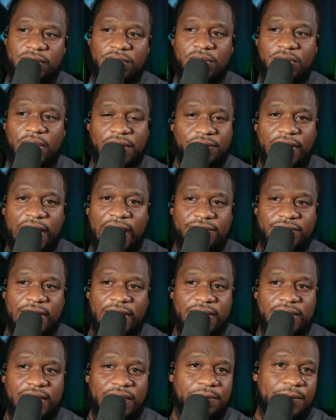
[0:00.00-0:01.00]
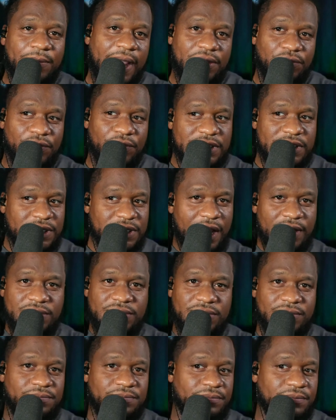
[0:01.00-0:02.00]
You know, I don't have like anybody reaching out
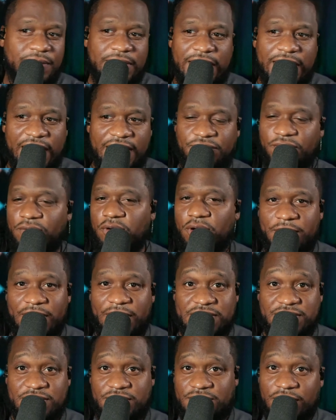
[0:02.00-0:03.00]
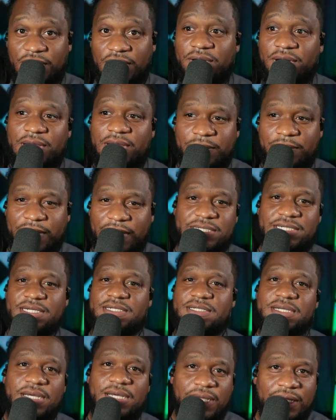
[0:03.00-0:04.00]
to guests for me. It's literally me
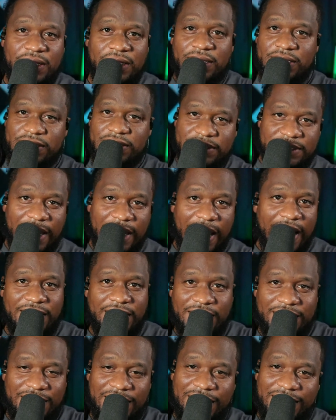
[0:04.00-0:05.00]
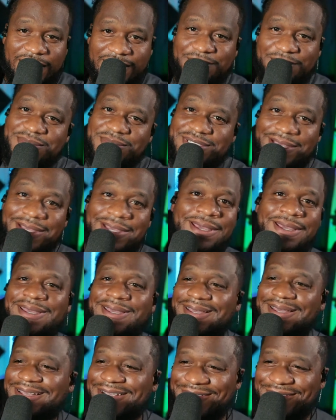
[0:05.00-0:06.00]
just sliding in DMs.
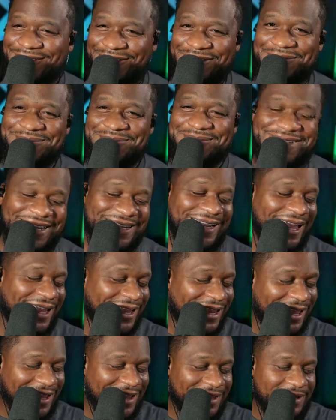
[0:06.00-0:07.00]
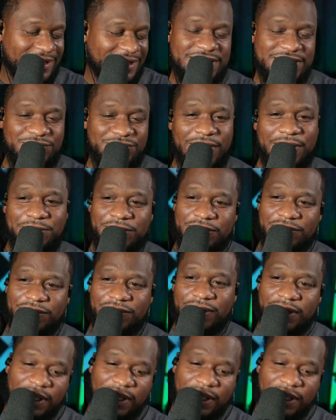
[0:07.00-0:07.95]
You know what I'm saying? Like, hey, this is what I'm doing.